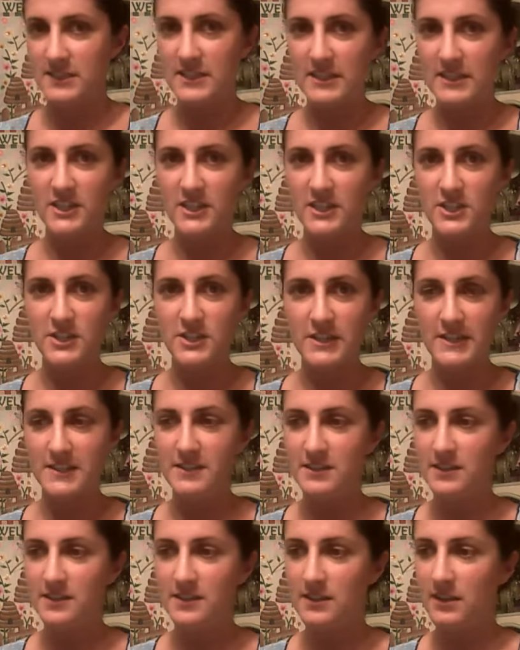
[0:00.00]
the,
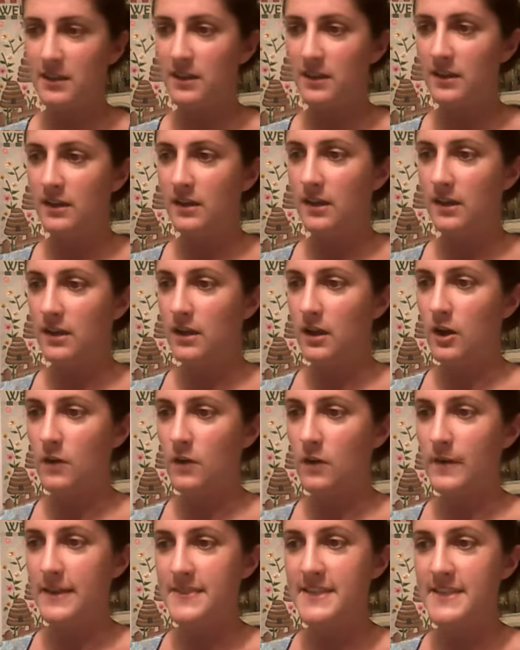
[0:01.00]
goods.
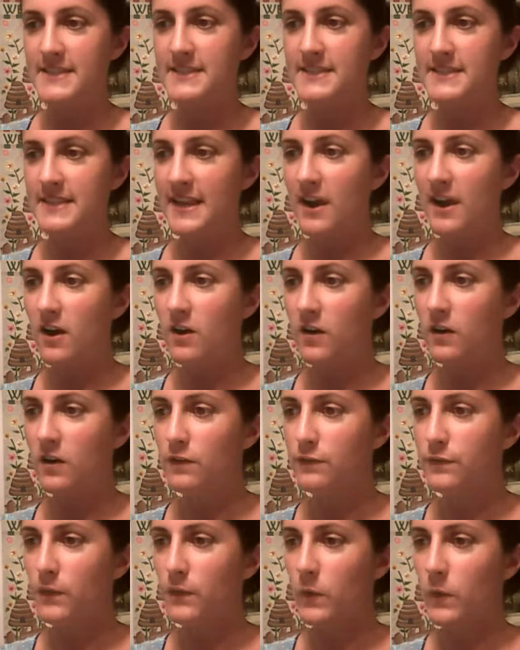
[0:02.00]
Alright, this is a
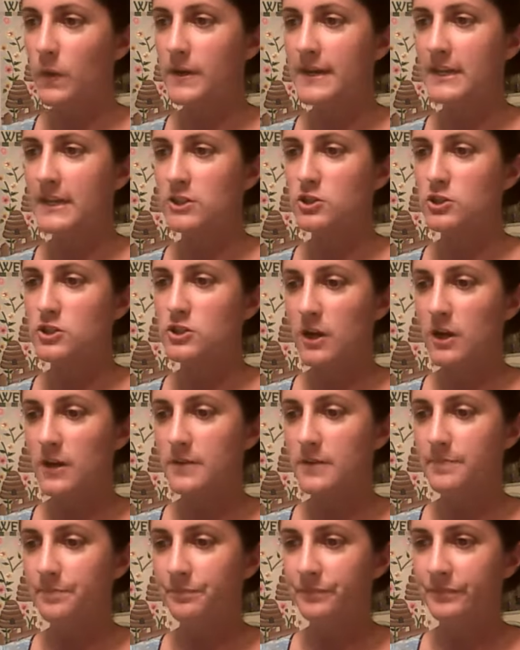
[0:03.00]
haul for Nature's
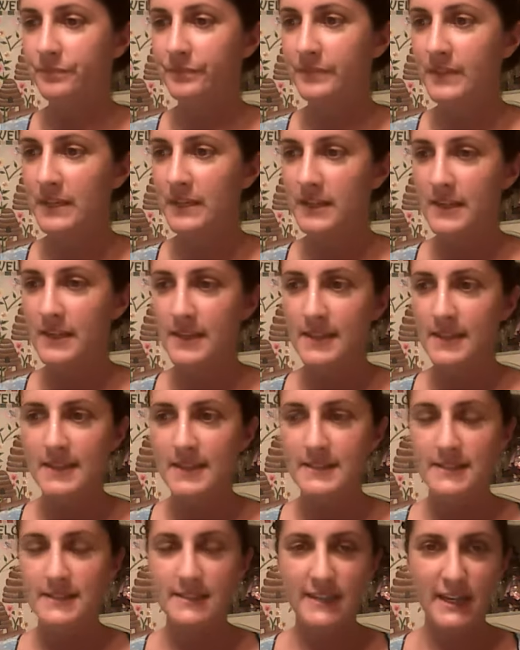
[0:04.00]
Art.
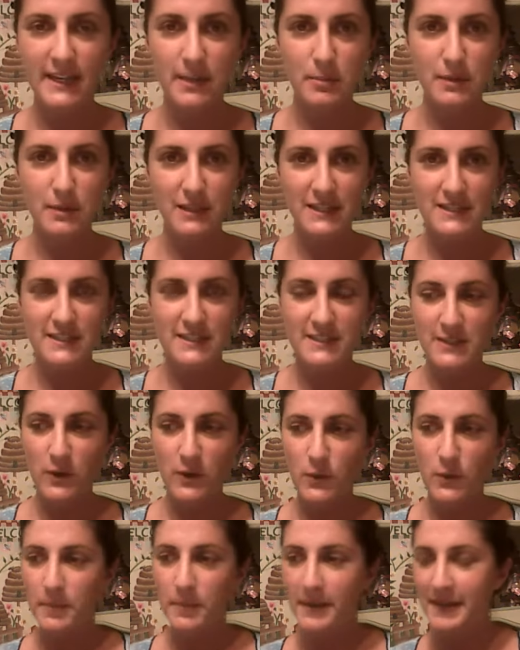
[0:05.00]
This is Kimberly
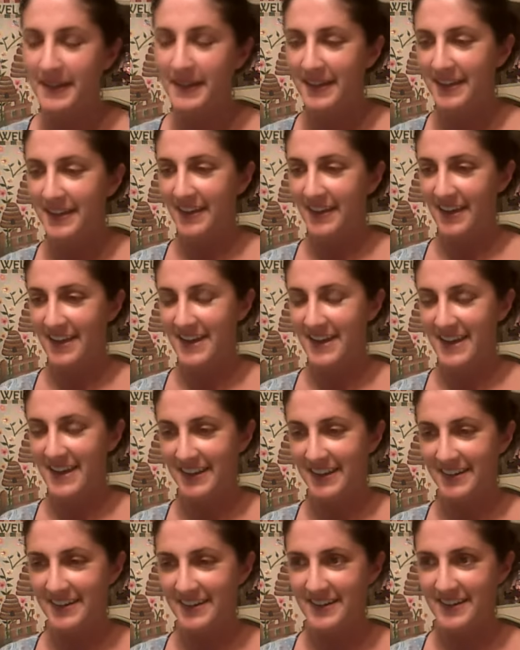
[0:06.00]
soap.
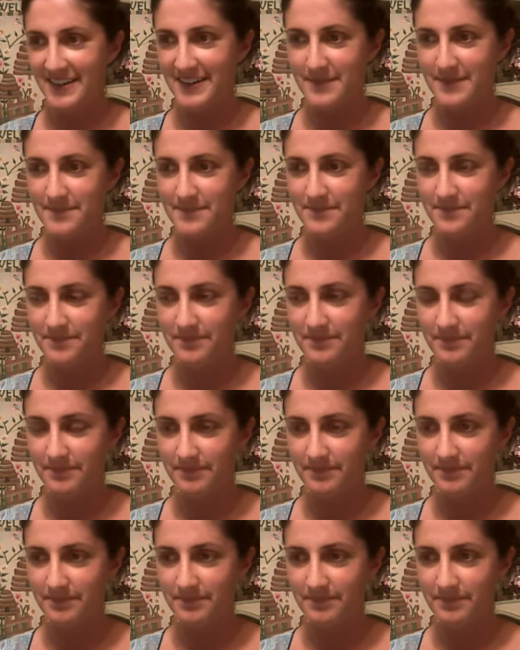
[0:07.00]
And um,
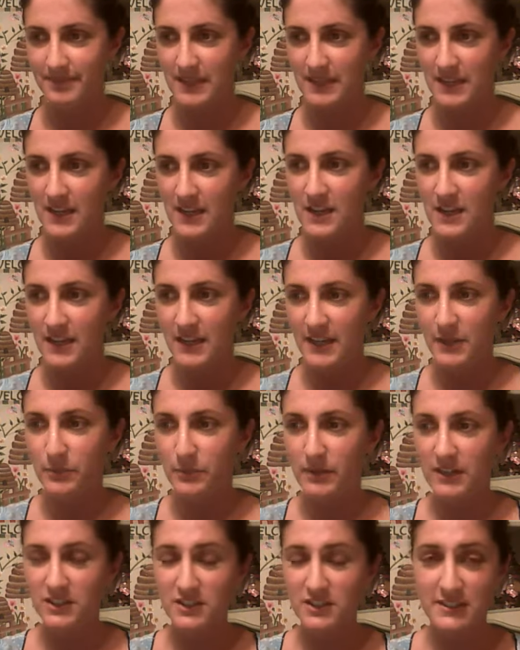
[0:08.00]

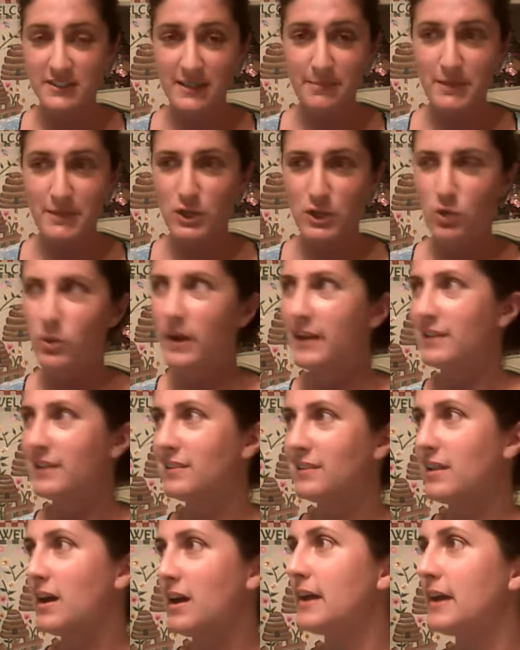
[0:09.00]
anyway, she sent me quite a
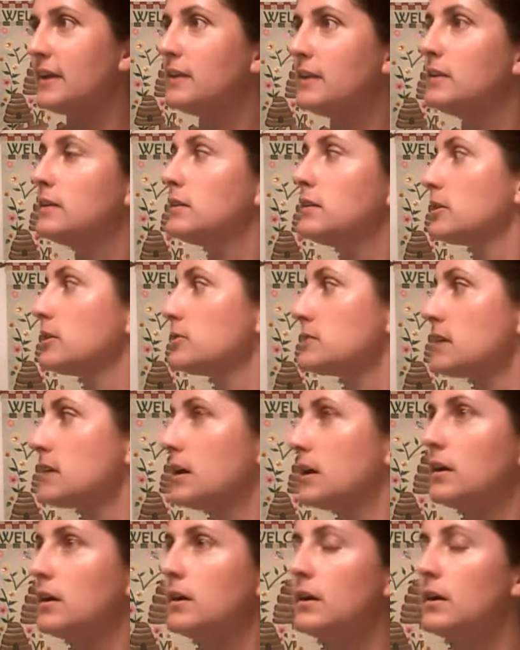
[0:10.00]
lot. There's
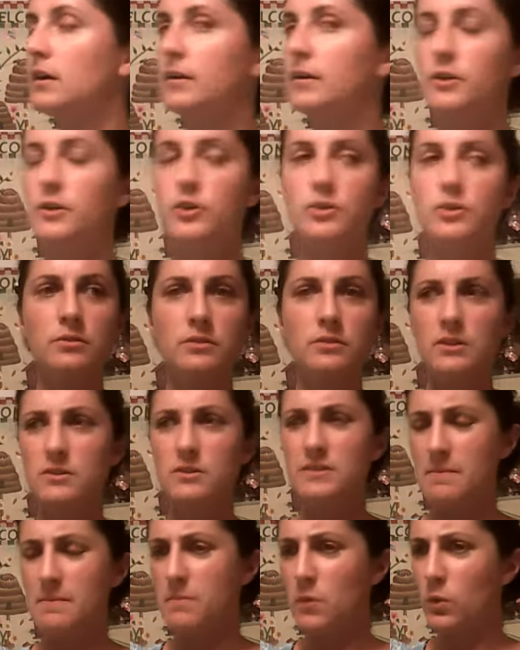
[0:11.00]
a uh,
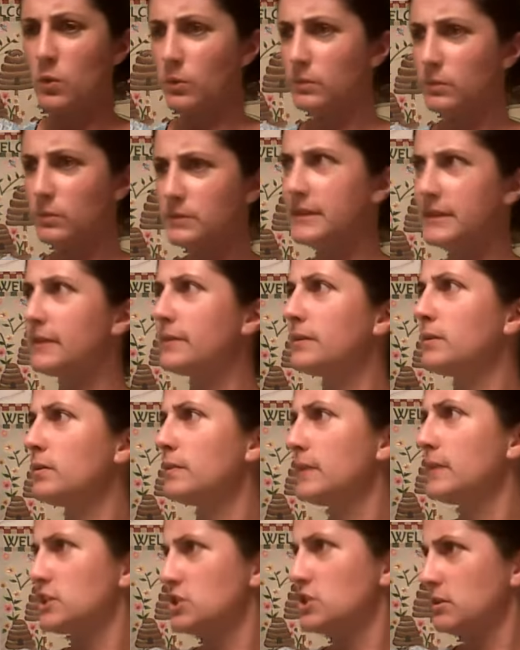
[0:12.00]
there's a mold, Ariel,
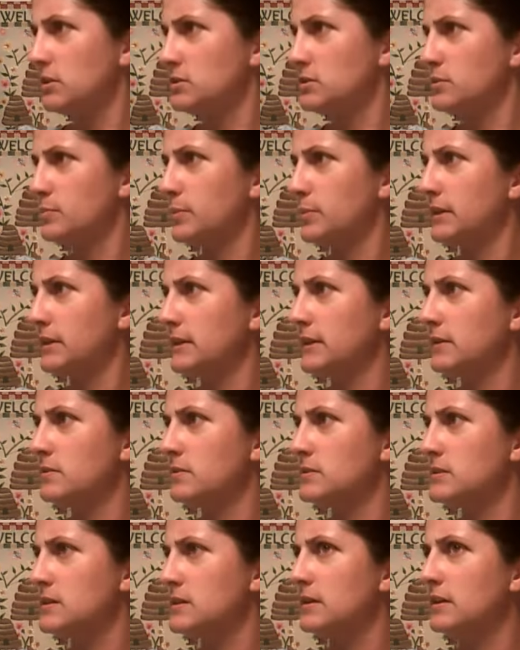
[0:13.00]
that she also put in here.
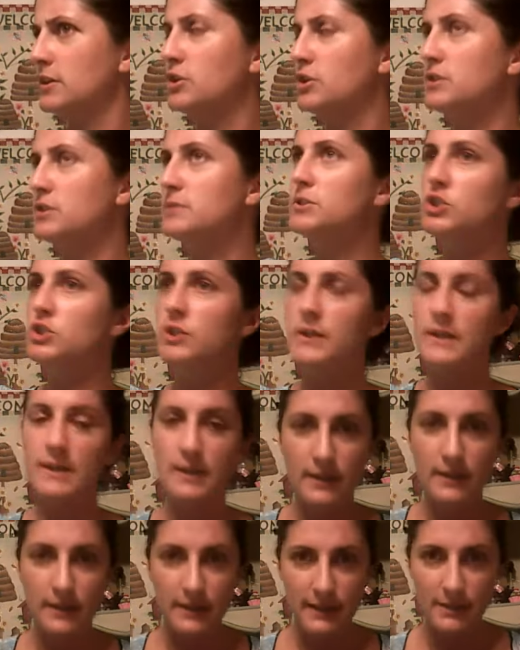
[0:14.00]
There's a, a Christmas tree.
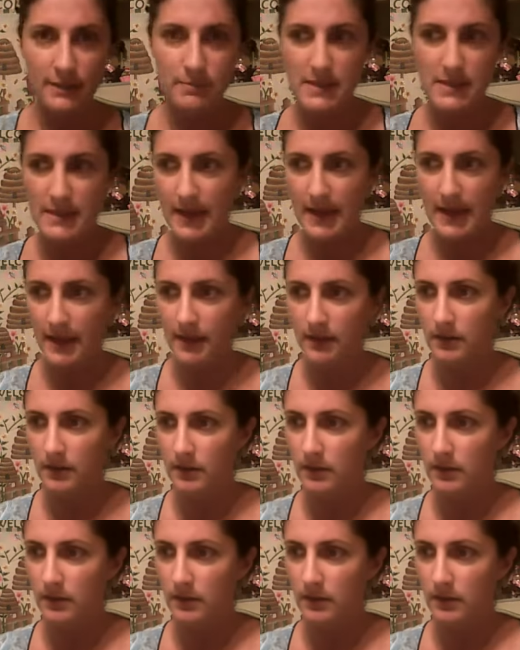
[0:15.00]
Get me that.